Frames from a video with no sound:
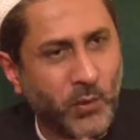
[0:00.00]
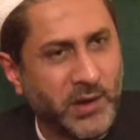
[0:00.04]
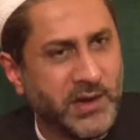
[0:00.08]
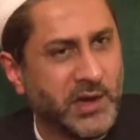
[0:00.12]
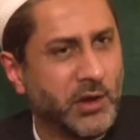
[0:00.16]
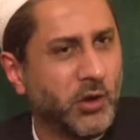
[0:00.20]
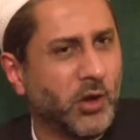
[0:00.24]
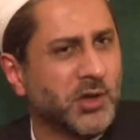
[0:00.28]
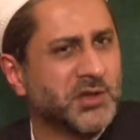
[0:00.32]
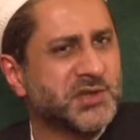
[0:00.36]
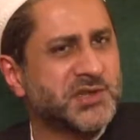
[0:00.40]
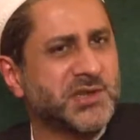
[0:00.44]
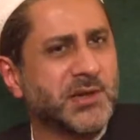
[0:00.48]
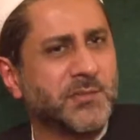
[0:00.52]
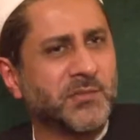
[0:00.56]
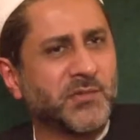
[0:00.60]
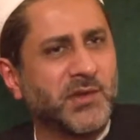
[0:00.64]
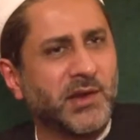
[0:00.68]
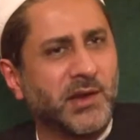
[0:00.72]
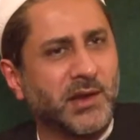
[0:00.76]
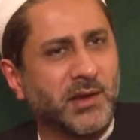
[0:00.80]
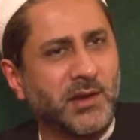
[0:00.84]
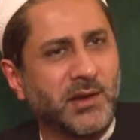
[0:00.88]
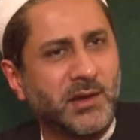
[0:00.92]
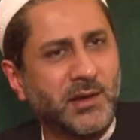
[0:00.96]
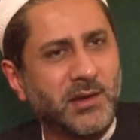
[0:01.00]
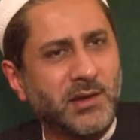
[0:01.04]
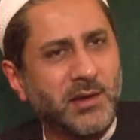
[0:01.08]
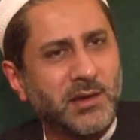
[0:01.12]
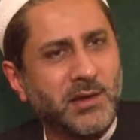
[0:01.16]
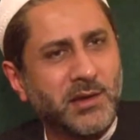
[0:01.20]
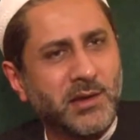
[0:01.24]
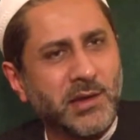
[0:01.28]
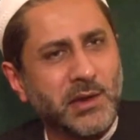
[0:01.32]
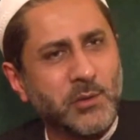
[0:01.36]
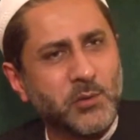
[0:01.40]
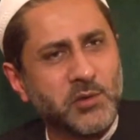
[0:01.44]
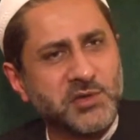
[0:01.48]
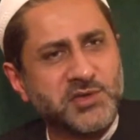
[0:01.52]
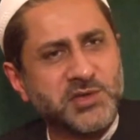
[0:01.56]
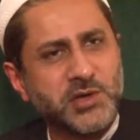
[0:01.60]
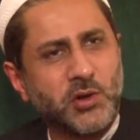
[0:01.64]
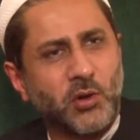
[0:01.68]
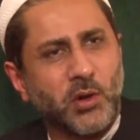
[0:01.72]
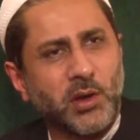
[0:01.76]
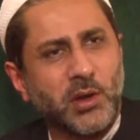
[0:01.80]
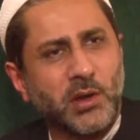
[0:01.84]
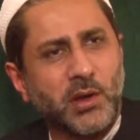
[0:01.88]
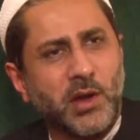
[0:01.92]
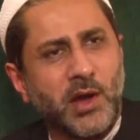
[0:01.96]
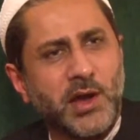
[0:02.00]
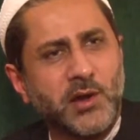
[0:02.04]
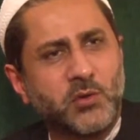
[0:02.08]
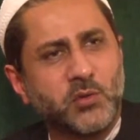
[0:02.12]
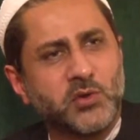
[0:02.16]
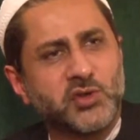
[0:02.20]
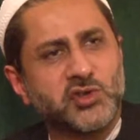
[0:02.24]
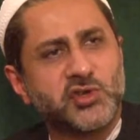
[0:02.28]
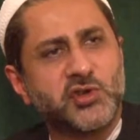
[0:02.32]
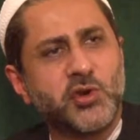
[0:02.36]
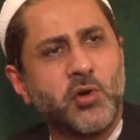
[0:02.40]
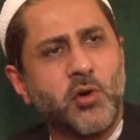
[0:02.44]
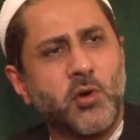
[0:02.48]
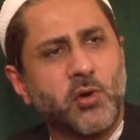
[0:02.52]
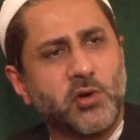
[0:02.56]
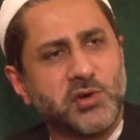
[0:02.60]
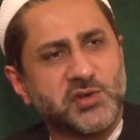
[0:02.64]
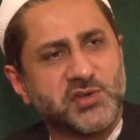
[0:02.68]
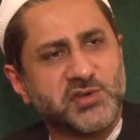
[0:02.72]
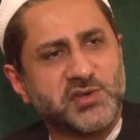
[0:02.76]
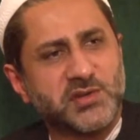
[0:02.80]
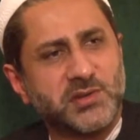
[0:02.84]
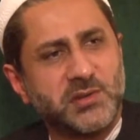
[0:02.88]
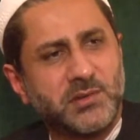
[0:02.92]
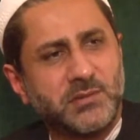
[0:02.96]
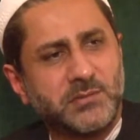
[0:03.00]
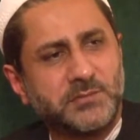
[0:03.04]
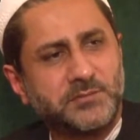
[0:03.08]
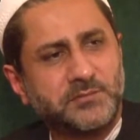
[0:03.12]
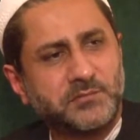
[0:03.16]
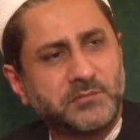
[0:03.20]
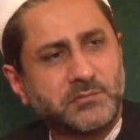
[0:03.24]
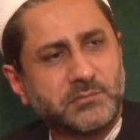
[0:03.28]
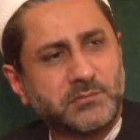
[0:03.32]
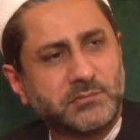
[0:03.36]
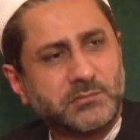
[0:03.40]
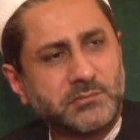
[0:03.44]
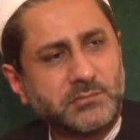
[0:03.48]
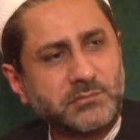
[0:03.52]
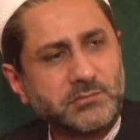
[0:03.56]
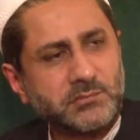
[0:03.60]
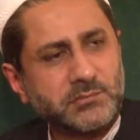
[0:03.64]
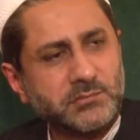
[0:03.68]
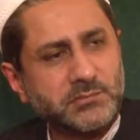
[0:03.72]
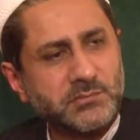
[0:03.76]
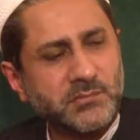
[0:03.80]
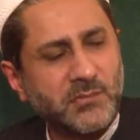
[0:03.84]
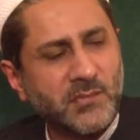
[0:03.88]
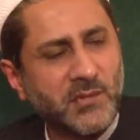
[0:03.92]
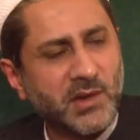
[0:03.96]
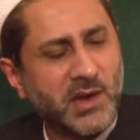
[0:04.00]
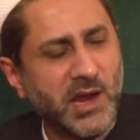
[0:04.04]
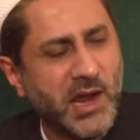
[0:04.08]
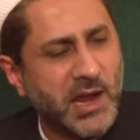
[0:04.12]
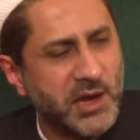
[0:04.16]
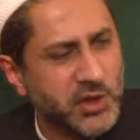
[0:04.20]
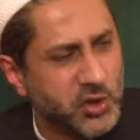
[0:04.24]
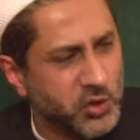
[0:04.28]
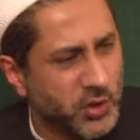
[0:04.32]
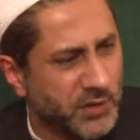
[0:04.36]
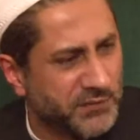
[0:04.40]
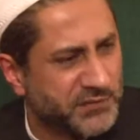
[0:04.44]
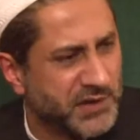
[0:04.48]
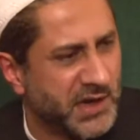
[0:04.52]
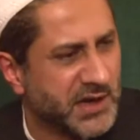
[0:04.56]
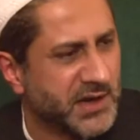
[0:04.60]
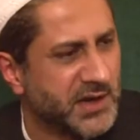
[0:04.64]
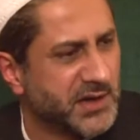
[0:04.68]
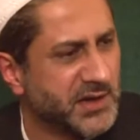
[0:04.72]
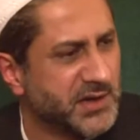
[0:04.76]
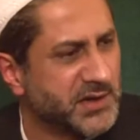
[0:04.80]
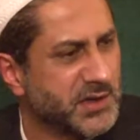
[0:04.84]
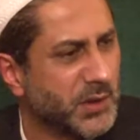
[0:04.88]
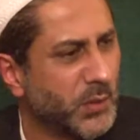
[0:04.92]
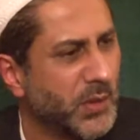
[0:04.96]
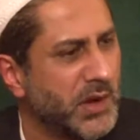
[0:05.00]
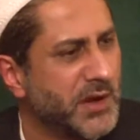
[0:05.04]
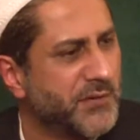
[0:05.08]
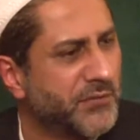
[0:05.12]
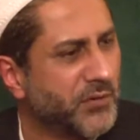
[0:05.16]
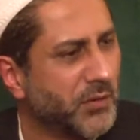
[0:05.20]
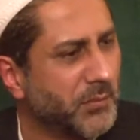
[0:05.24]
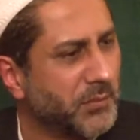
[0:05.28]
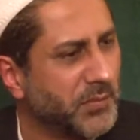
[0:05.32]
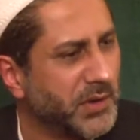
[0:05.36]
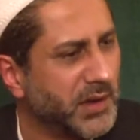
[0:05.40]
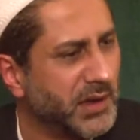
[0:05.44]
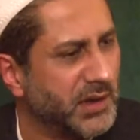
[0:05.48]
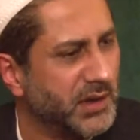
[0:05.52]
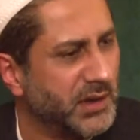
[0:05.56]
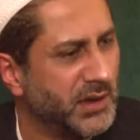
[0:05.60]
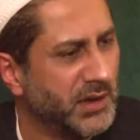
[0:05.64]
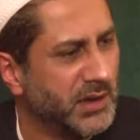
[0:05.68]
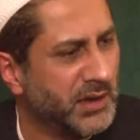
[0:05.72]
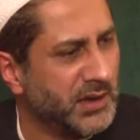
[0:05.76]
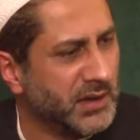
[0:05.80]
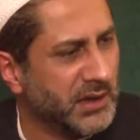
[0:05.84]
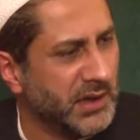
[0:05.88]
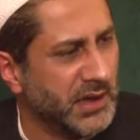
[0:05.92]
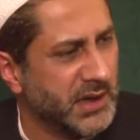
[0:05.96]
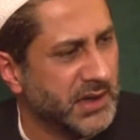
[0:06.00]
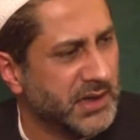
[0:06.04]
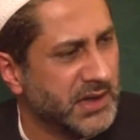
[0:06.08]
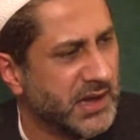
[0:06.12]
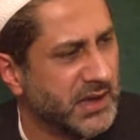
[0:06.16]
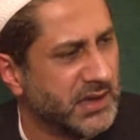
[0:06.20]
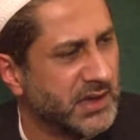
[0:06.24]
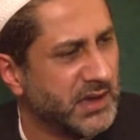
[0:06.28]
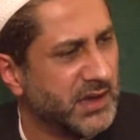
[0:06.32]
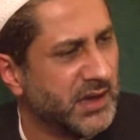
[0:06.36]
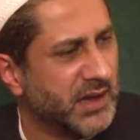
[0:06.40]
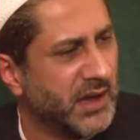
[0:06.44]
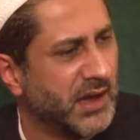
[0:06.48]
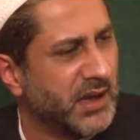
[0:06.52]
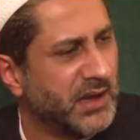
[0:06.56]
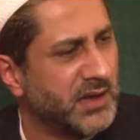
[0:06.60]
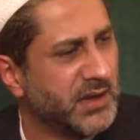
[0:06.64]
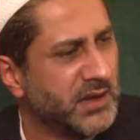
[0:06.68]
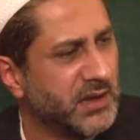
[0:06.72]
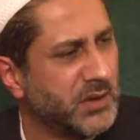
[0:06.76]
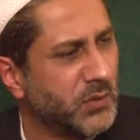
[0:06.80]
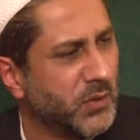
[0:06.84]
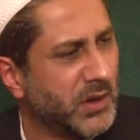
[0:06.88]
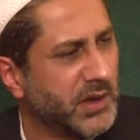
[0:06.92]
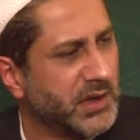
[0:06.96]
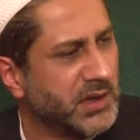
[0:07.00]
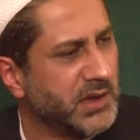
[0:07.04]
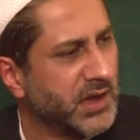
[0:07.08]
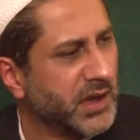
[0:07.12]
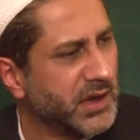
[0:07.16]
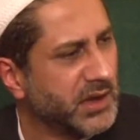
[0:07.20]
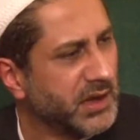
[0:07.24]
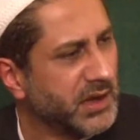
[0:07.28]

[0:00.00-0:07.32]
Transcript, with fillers: when he lost something, he would say, oh Allah, it was yours. And you have taken it away from me. Inna lillahi wa inna